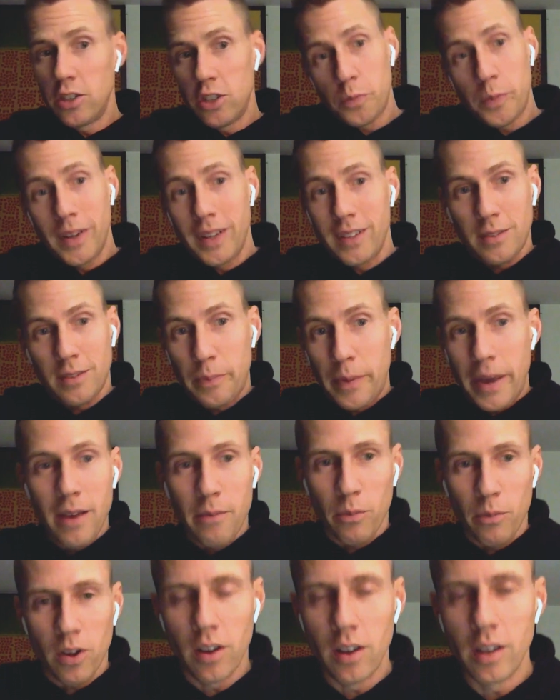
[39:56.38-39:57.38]
just been a
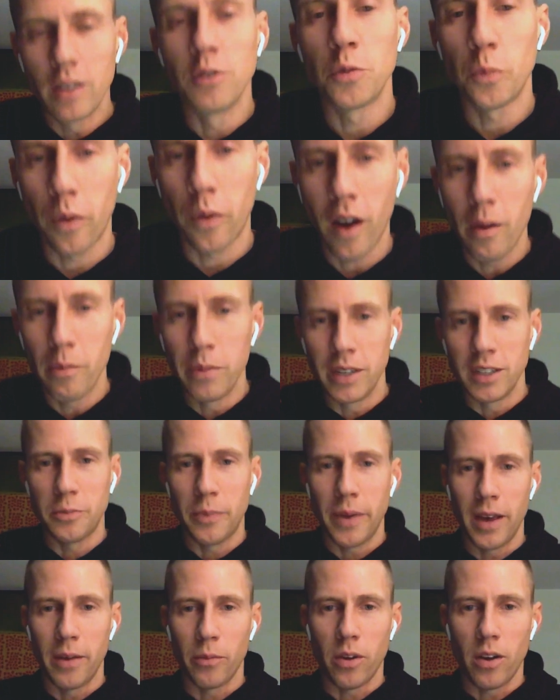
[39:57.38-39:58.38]
spam call. It was probably a
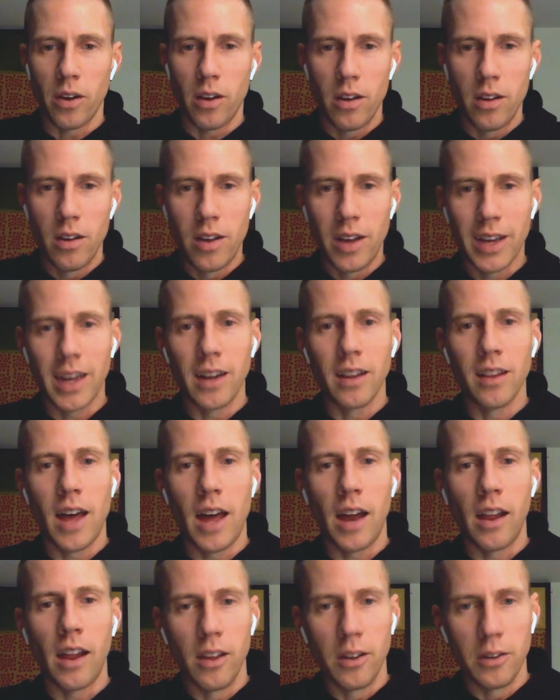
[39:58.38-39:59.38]
spam call. I get a
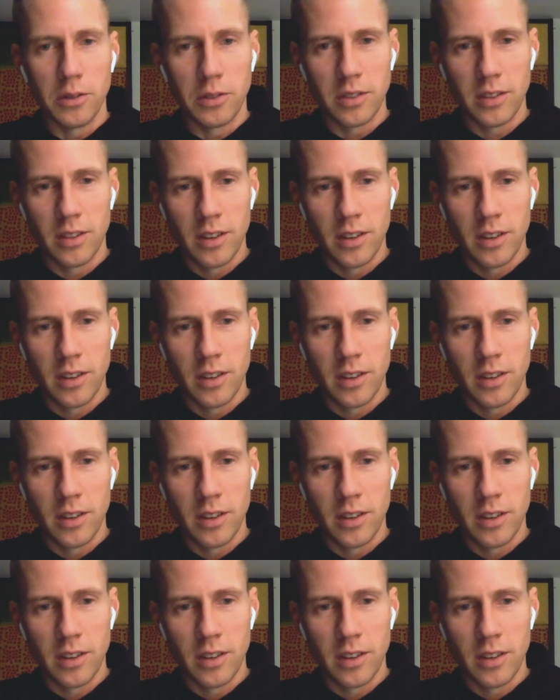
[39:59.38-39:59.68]
lot of those.